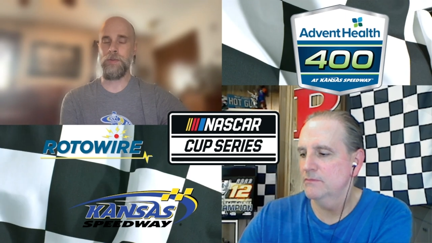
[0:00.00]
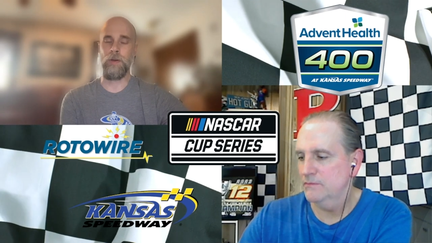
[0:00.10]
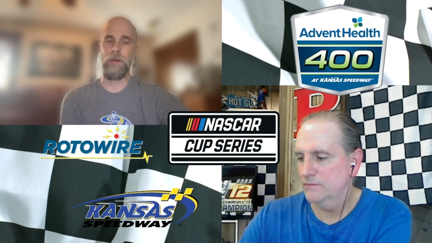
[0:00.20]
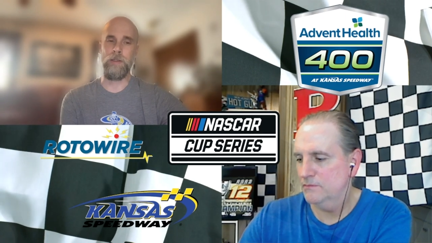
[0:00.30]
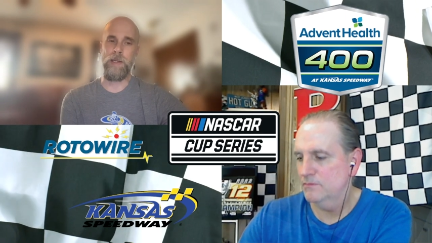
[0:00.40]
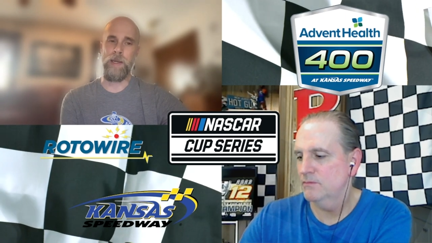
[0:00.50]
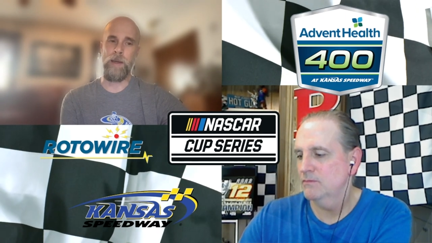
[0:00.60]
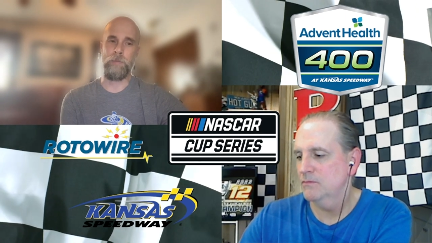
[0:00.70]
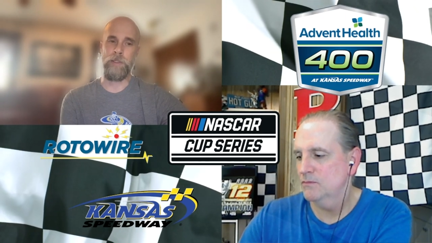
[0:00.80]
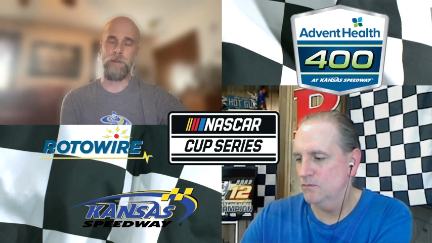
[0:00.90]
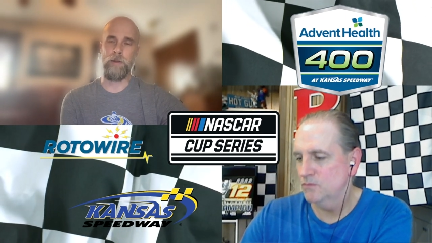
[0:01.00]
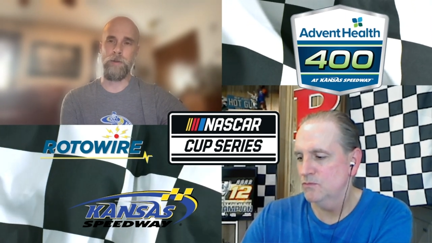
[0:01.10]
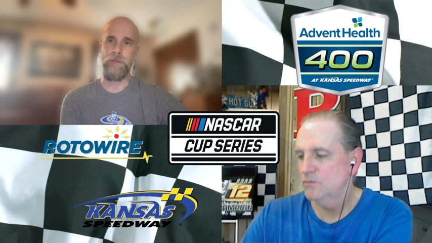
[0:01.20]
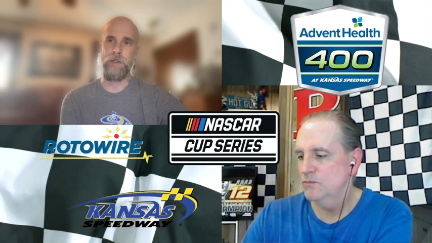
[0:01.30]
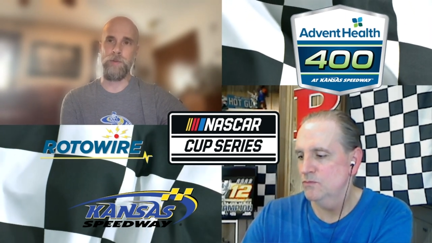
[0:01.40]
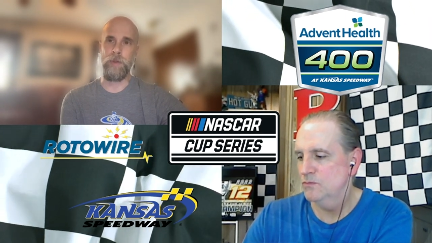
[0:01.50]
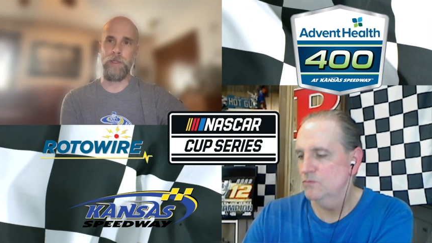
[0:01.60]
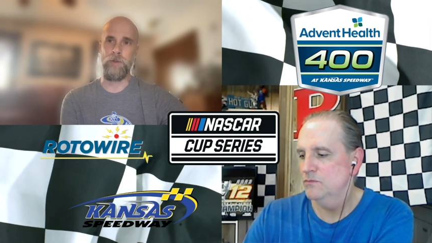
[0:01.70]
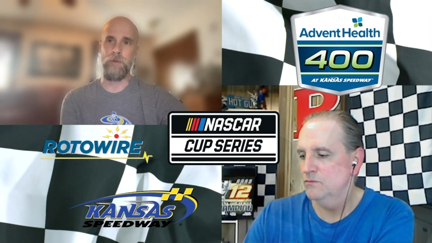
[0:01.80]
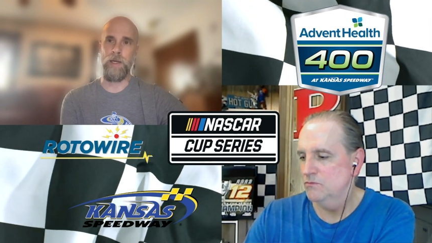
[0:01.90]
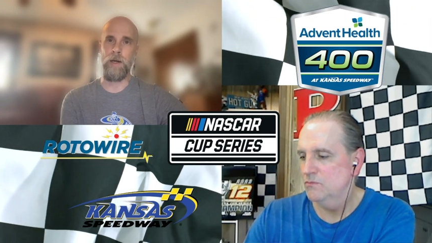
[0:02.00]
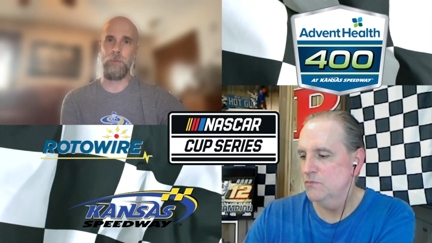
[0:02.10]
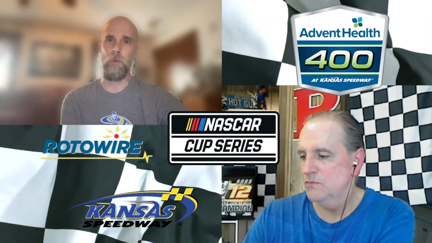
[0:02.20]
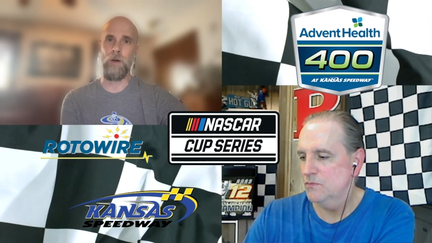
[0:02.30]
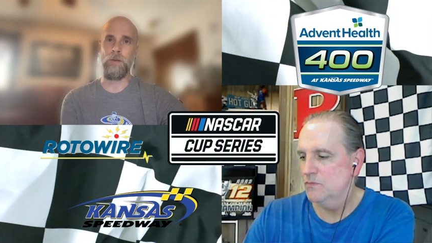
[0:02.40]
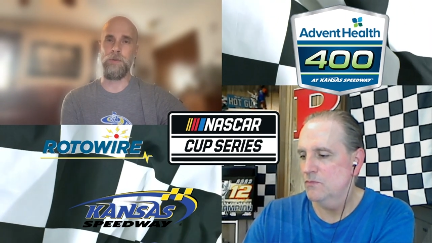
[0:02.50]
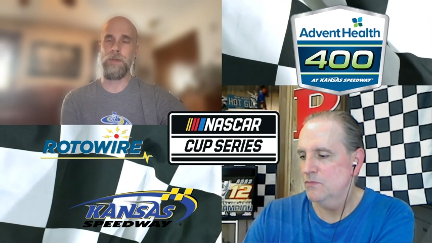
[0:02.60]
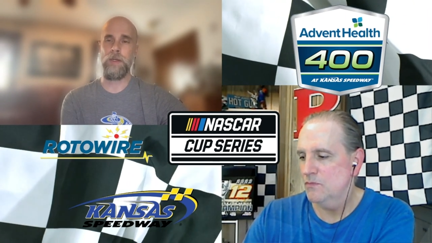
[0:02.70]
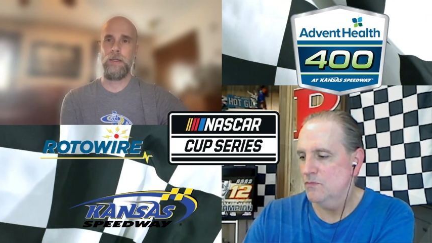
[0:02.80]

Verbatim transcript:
Speaker 1: So I'm going to take Hamlin and Larson as my two top ones.